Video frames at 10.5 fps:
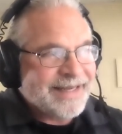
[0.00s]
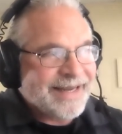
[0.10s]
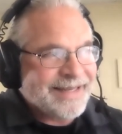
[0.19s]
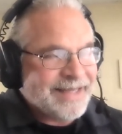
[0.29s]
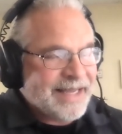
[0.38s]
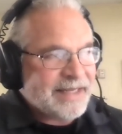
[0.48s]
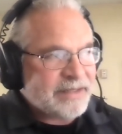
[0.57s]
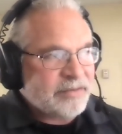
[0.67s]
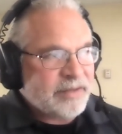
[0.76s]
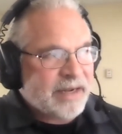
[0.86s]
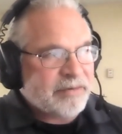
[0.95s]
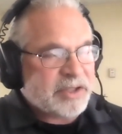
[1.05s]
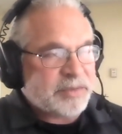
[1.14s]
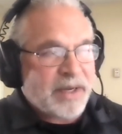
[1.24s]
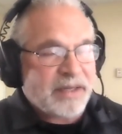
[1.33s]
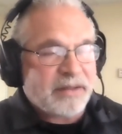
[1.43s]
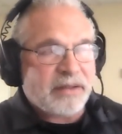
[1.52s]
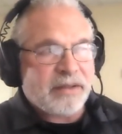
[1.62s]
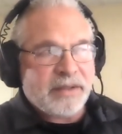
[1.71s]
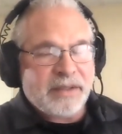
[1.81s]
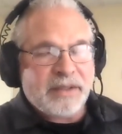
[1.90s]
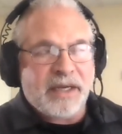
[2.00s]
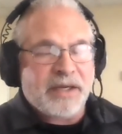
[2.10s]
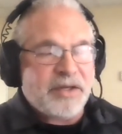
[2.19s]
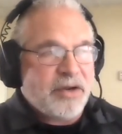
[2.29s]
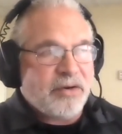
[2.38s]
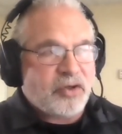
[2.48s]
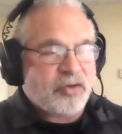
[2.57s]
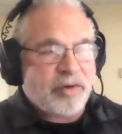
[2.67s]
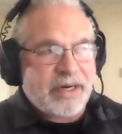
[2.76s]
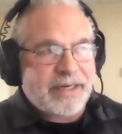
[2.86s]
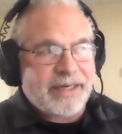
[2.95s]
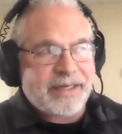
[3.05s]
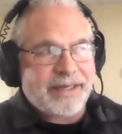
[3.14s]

and that I would spend a year training